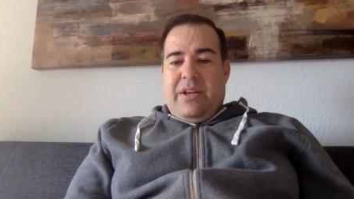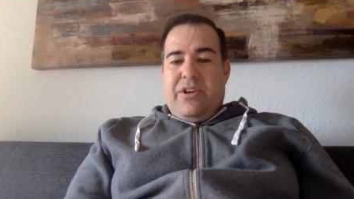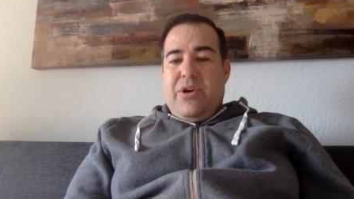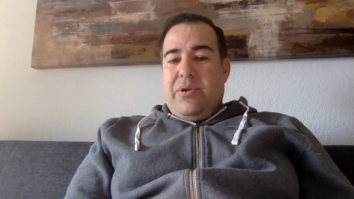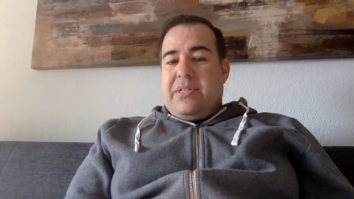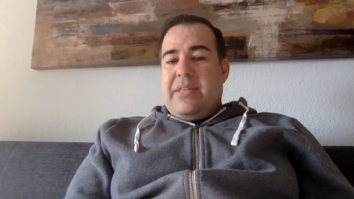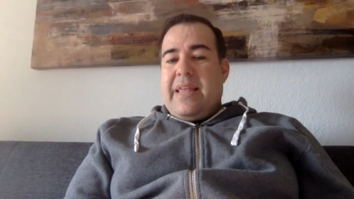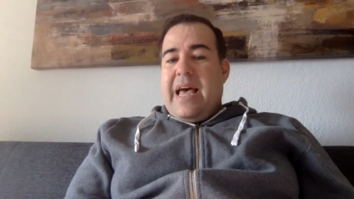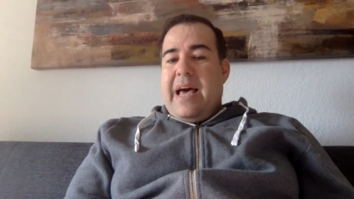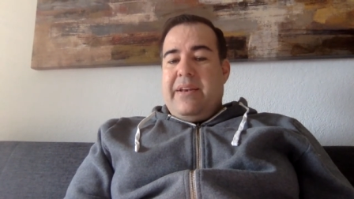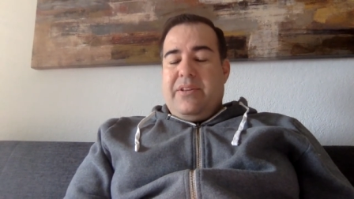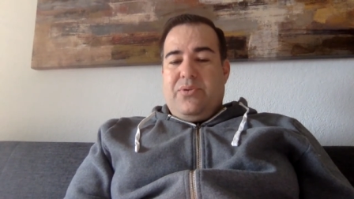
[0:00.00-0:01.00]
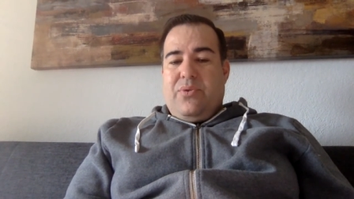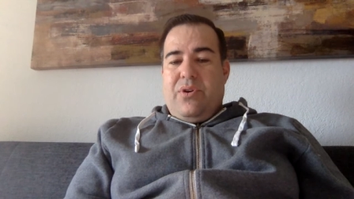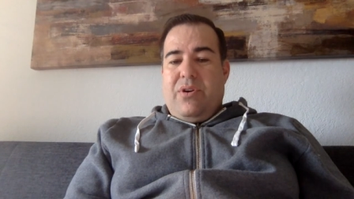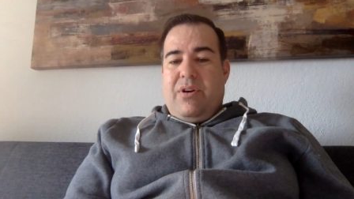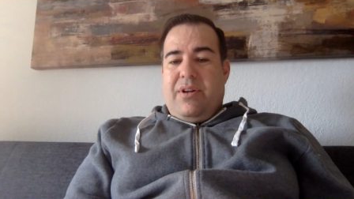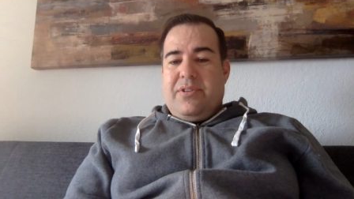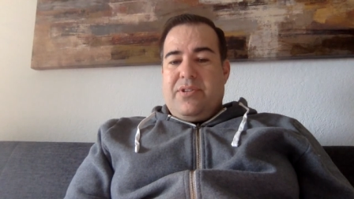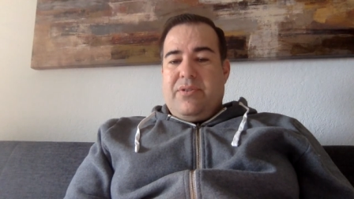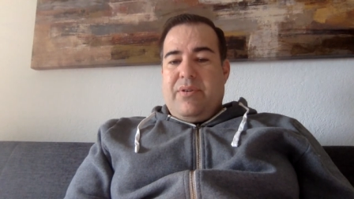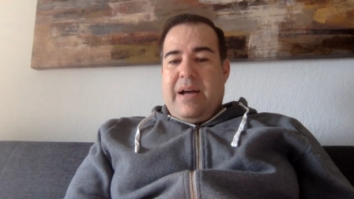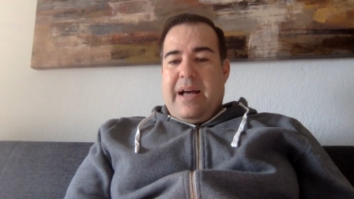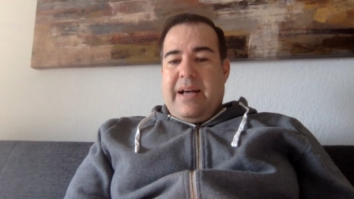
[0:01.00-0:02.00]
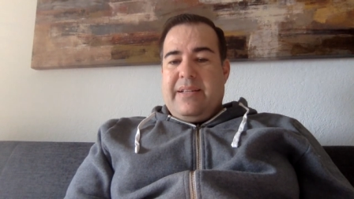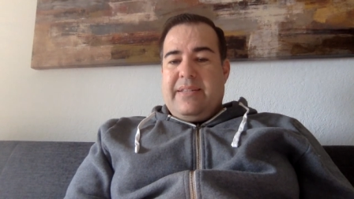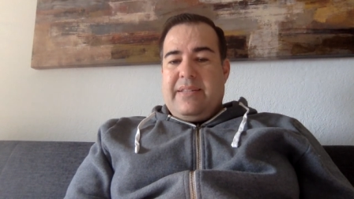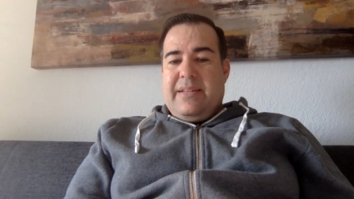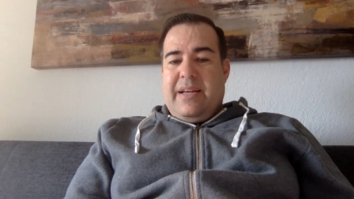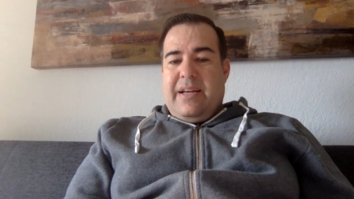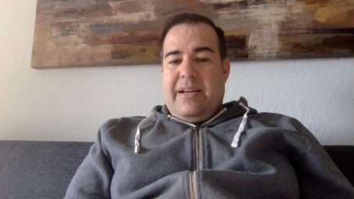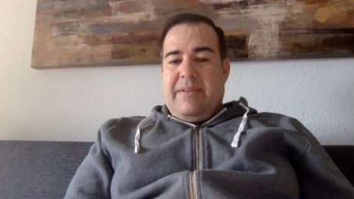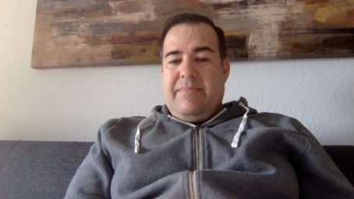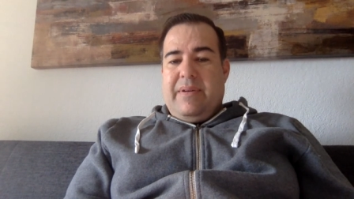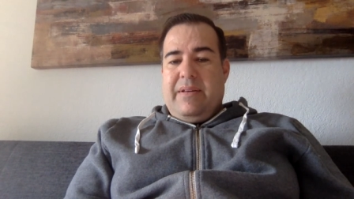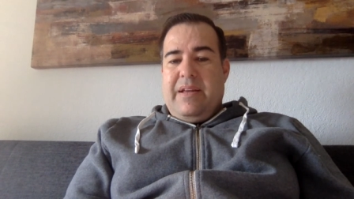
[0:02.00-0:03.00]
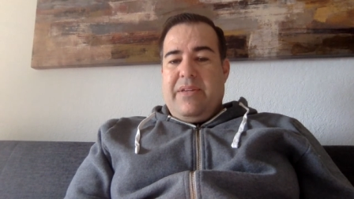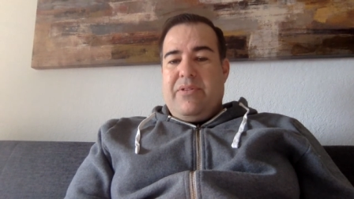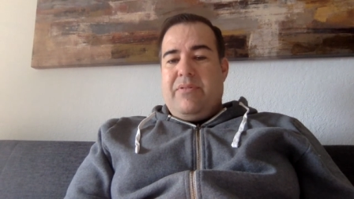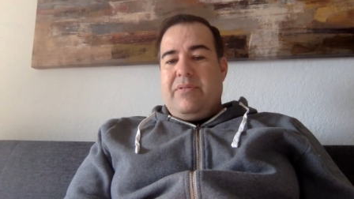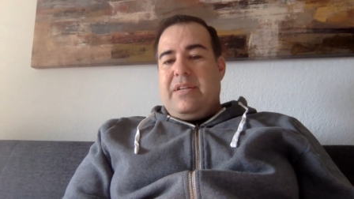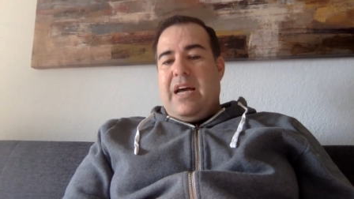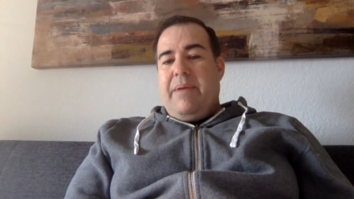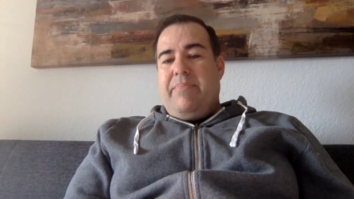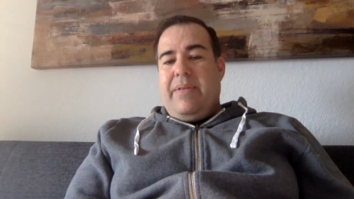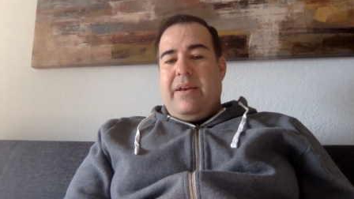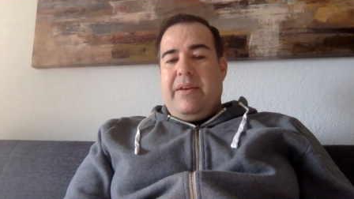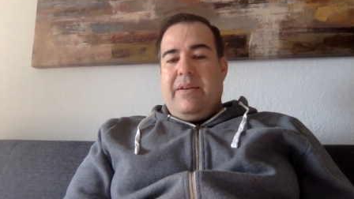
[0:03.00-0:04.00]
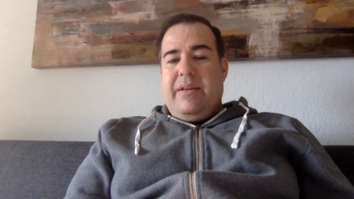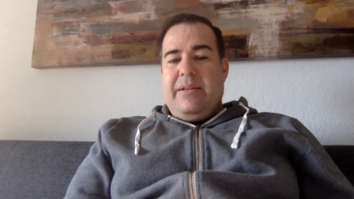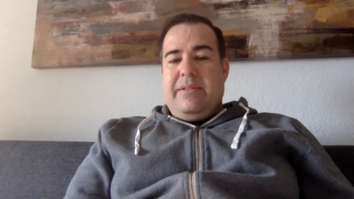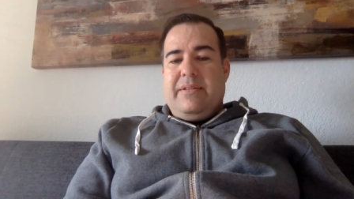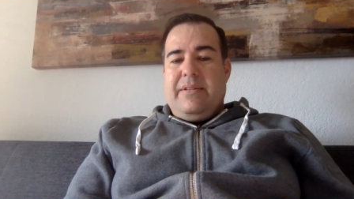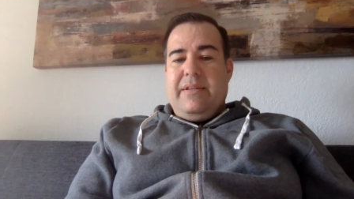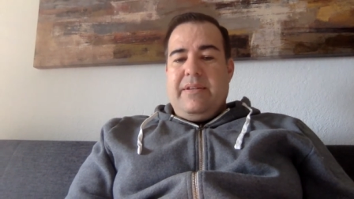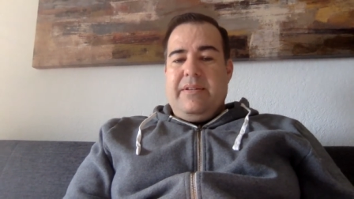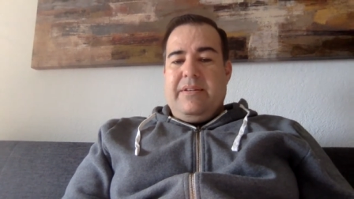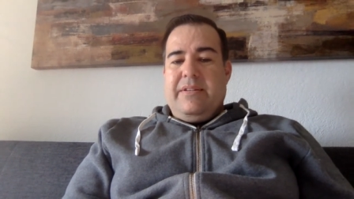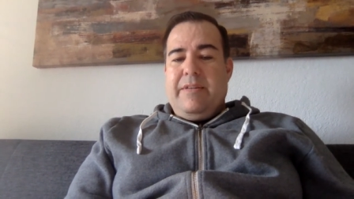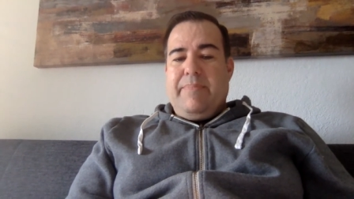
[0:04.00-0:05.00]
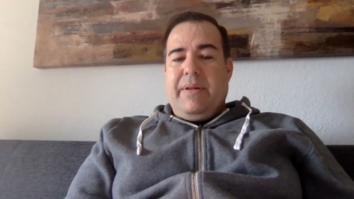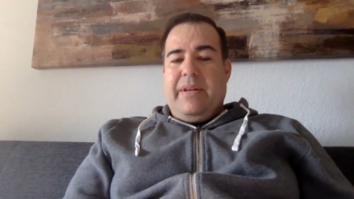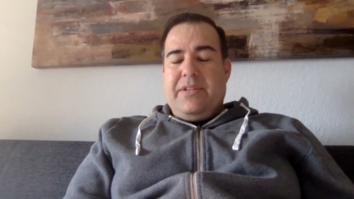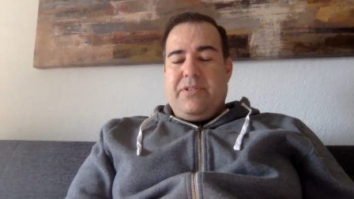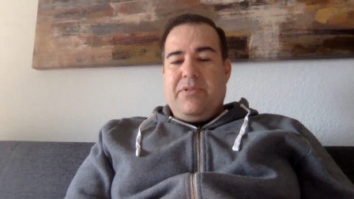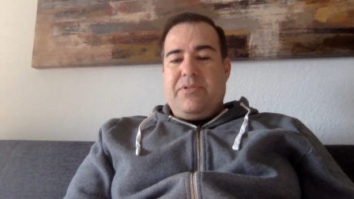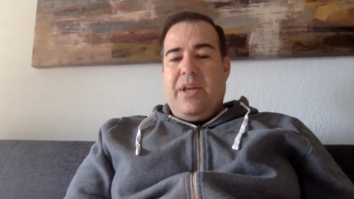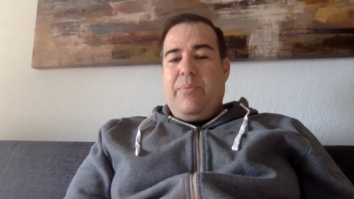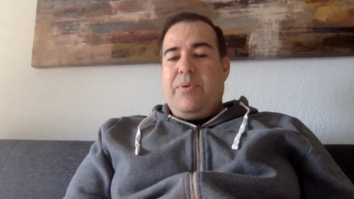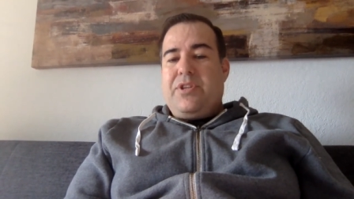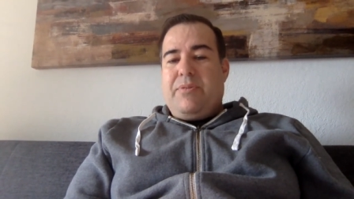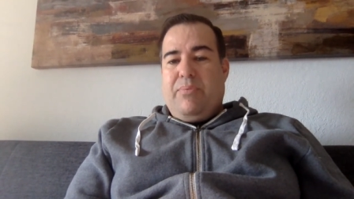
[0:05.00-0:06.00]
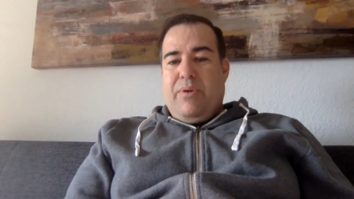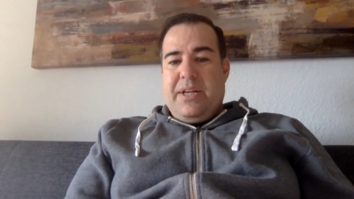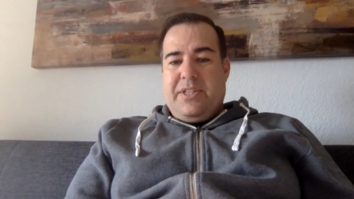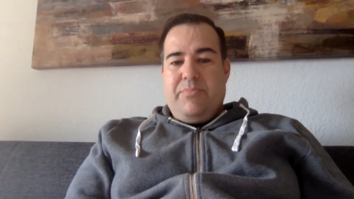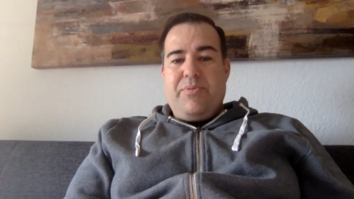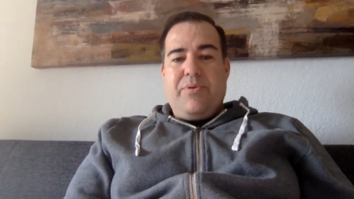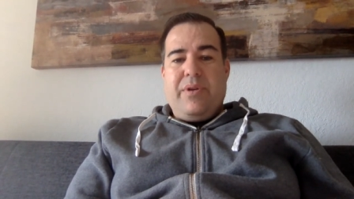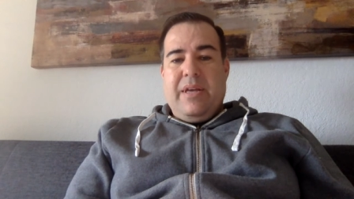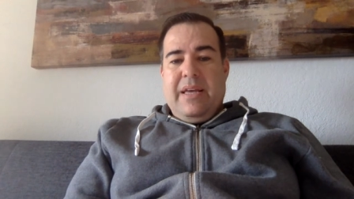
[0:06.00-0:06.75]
Notice that that disorder also has another type that is typically associated with depressed mood.